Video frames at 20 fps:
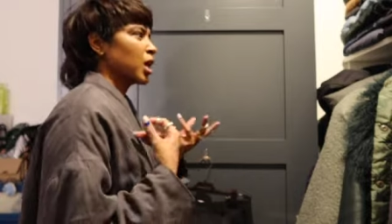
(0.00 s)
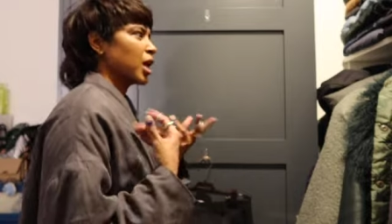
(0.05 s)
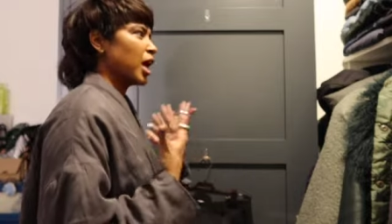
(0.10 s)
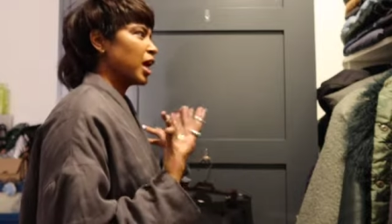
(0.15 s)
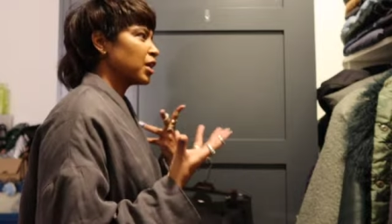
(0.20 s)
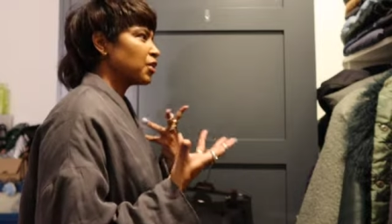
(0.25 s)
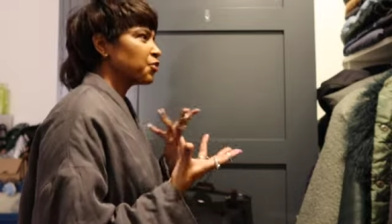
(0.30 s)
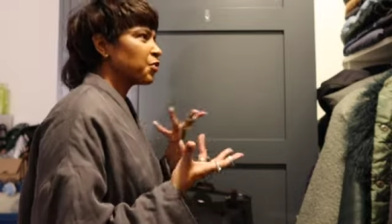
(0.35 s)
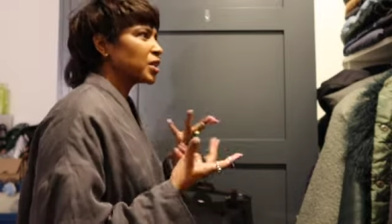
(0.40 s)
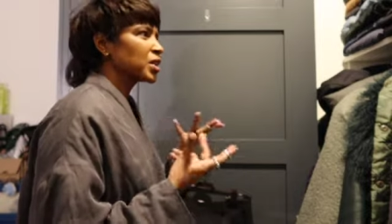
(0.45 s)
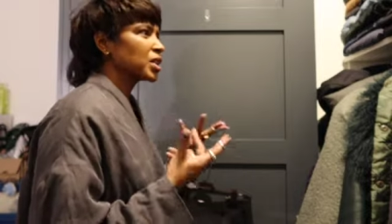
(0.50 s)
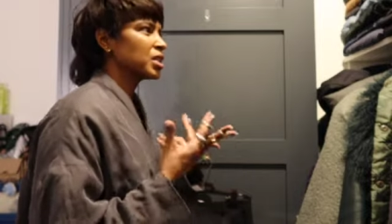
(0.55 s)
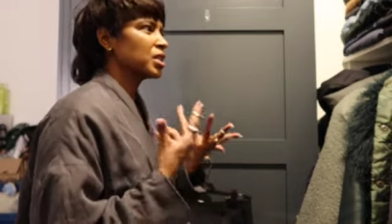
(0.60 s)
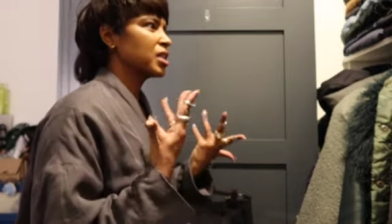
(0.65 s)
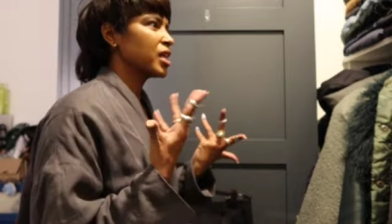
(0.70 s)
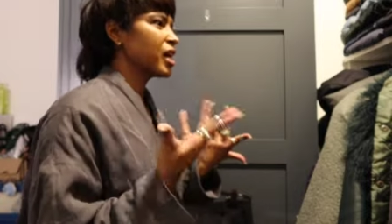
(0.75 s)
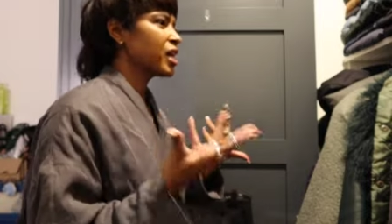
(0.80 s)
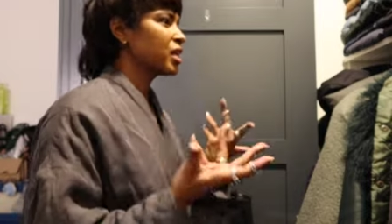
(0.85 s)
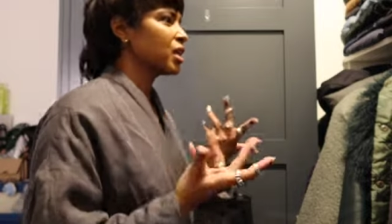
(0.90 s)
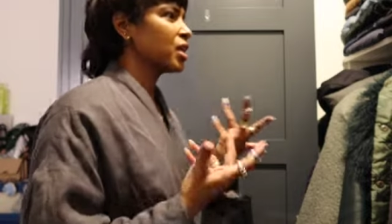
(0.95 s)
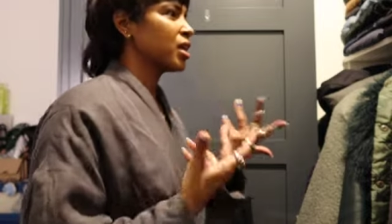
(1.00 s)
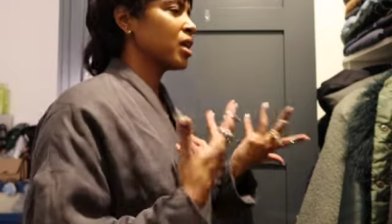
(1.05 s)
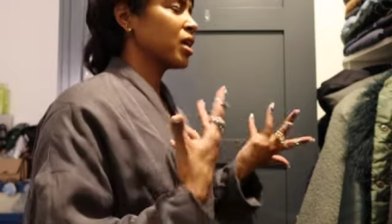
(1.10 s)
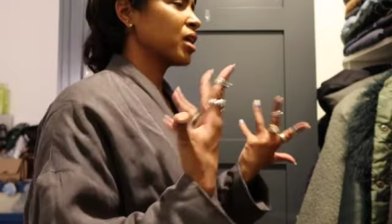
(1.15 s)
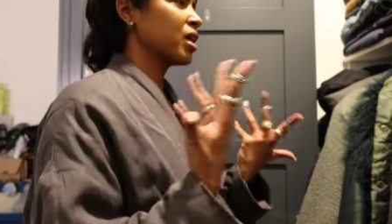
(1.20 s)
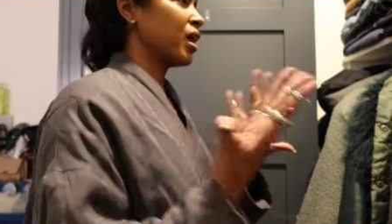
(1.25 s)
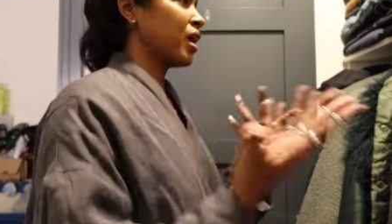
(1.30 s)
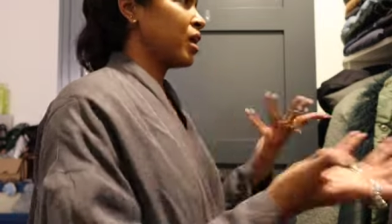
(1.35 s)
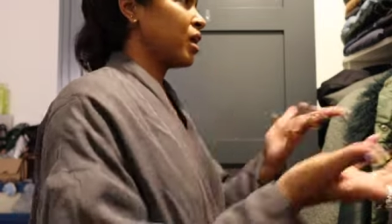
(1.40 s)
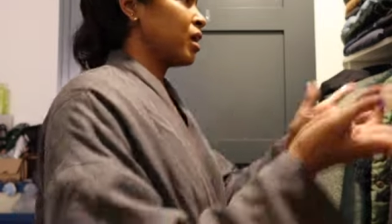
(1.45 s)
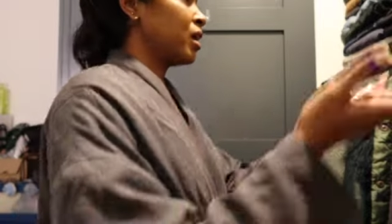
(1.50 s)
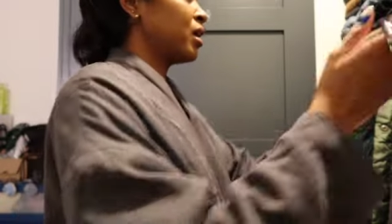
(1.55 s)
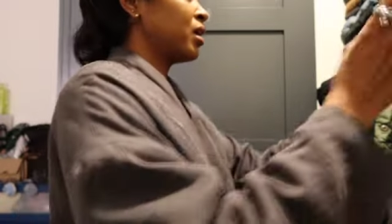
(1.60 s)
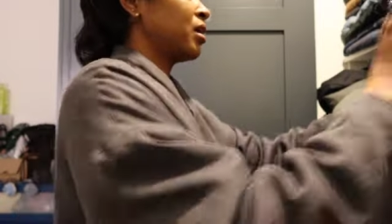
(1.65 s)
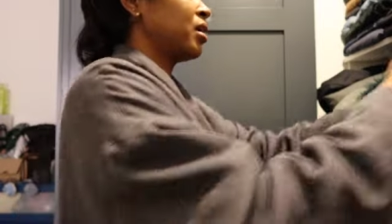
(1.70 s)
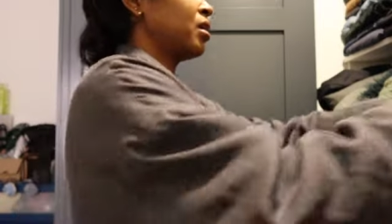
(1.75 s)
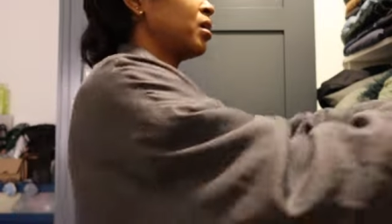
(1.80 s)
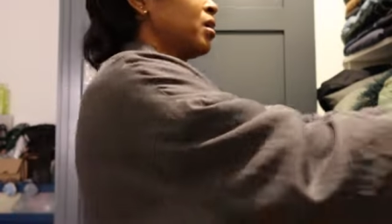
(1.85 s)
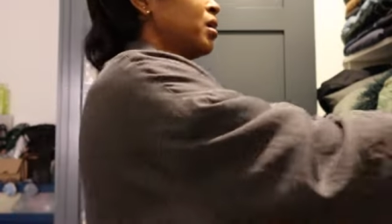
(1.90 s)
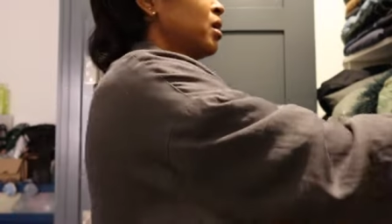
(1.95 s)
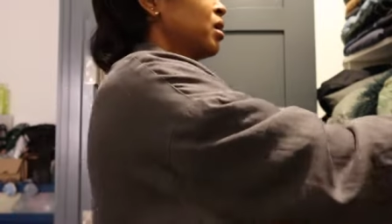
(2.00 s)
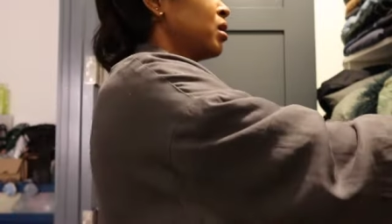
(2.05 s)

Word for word: kind of funkadelic and